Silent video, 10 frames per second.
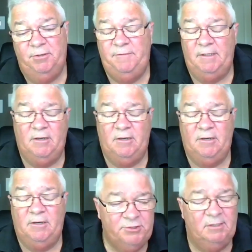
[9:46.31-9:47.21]
If you're
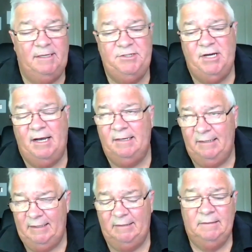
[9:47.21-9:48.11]
constantly
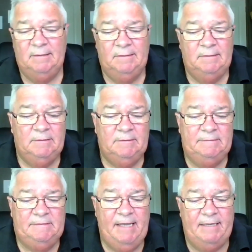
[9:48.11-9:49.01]
juggling
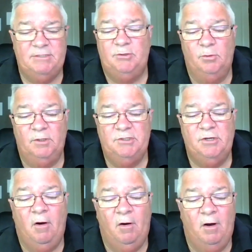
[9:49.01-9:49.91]
debts all the
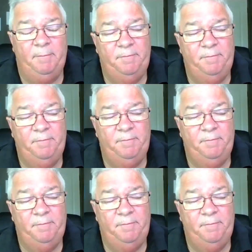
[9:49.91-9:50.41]
time,